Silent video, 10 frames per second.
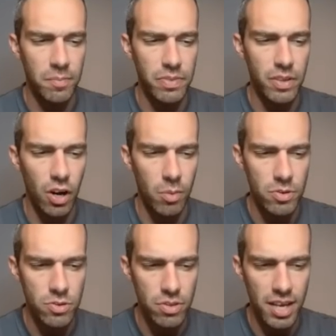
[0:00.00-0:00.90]

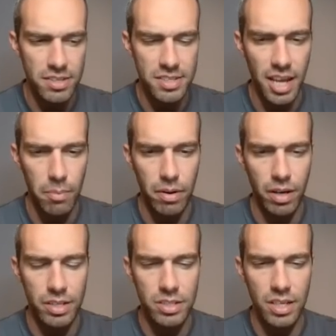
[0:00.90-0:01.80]
almost 2000 stat
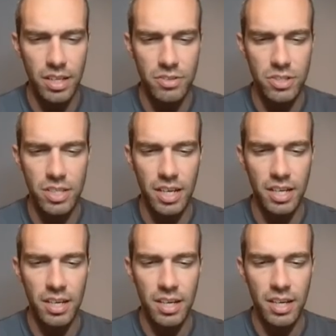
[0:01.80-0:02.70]
product. And it's just like,
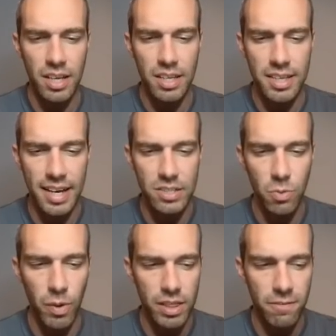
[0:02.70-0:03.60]
yes,
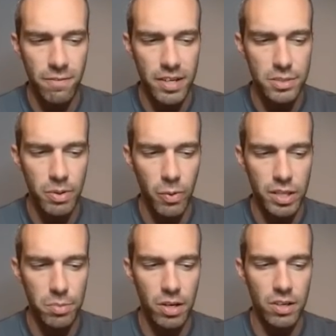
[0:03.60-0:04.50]
with a Fire Spin
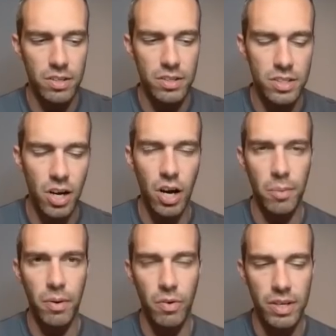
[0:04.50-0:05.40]
Weather Ball
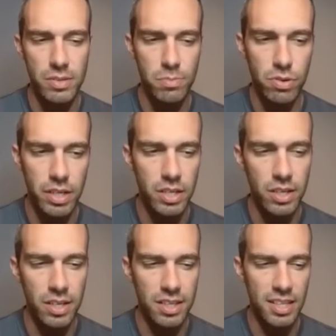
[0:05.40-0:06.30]
combo is pretty
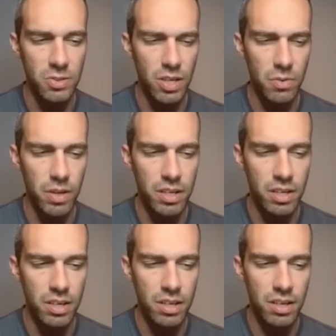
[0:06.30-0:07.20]
good. And that's kind of like
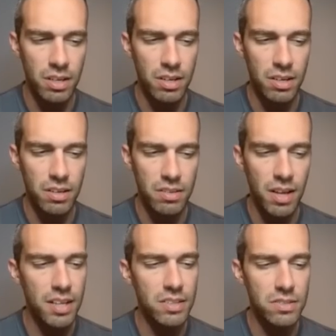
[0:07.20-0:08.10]

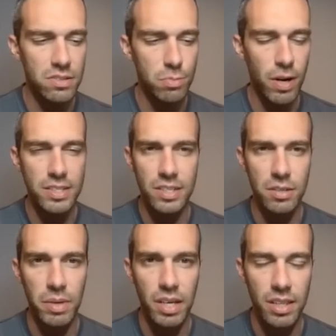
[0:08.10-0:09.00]
not surprising to
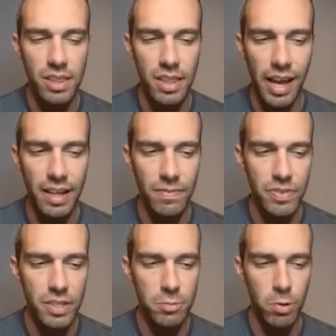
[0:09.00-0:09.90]
me that
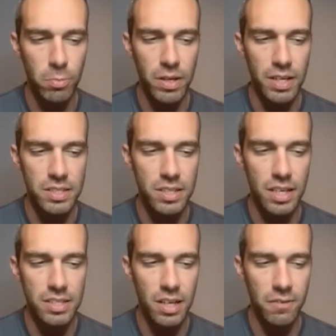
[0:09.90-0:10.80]
this Pokemon
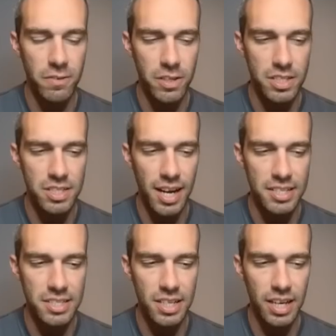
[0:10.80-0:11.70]
is hovering around the
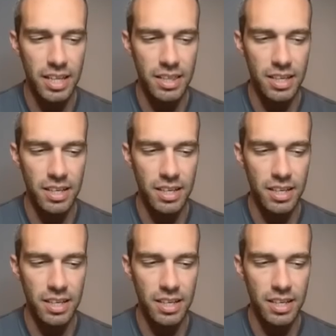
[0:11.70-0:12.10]
stats and the